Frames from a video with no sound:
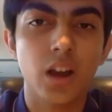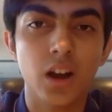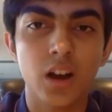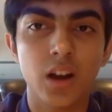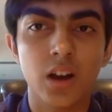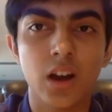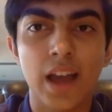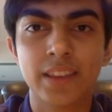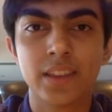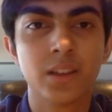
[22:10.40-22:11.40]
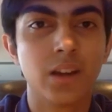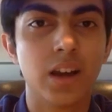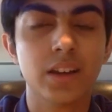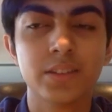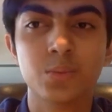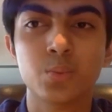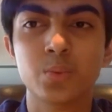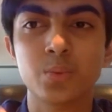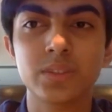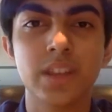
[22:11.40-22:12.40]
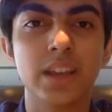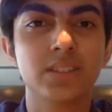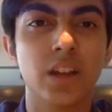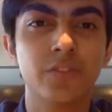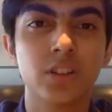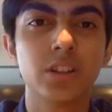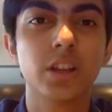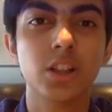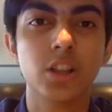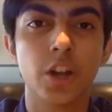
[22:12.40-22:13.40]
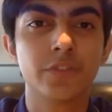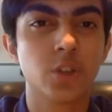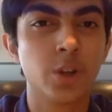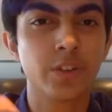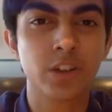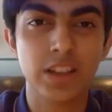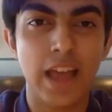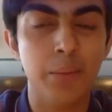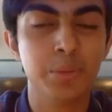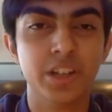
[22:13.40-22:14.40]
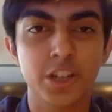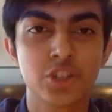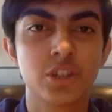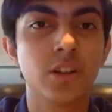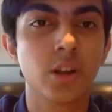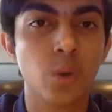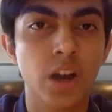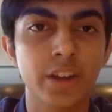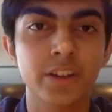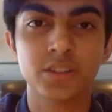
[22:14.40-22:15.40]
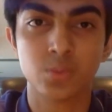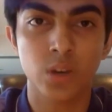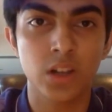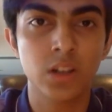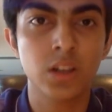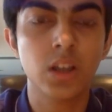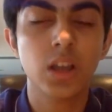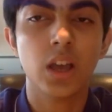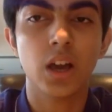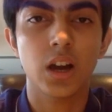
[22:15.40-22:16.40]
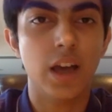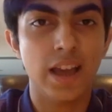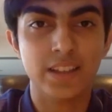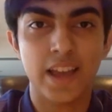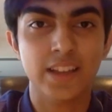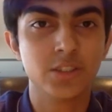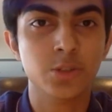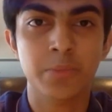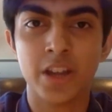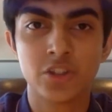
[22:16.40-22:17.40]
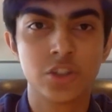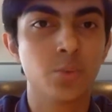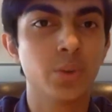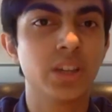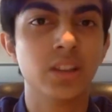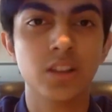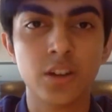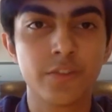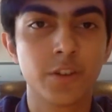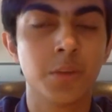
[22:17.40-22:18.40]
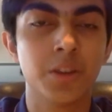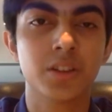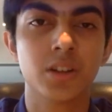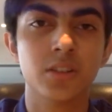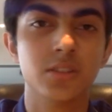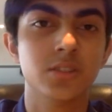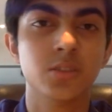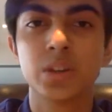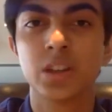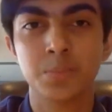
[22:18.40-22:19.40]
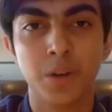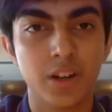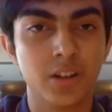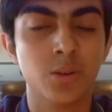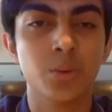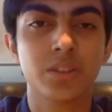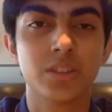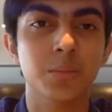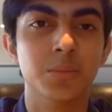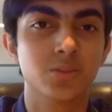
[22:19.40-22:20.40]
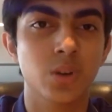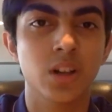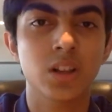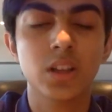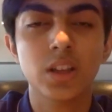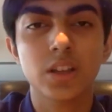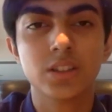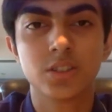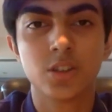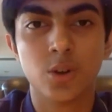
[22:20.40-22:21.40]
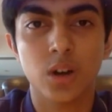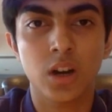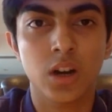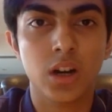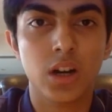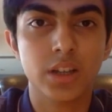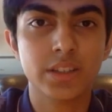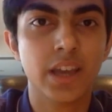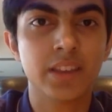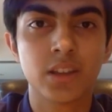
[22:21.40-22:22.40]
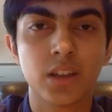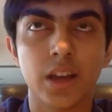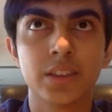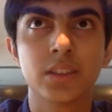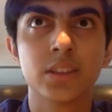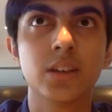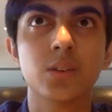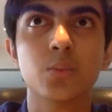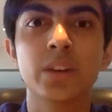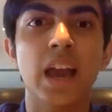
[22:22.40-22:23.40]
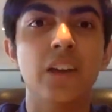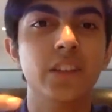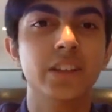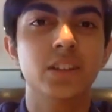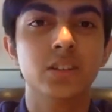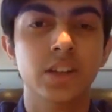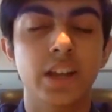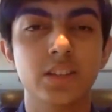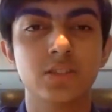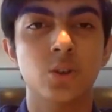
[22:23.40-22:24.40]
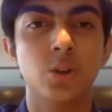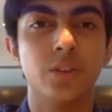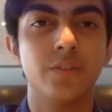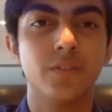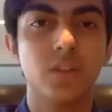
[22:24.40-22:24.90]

I think there's definitely a lot of sort of collaboration required as well. As you'd mentioned, we can learn from other countries, that we can partner with them as well. So yeah, I think that we have like a great sort of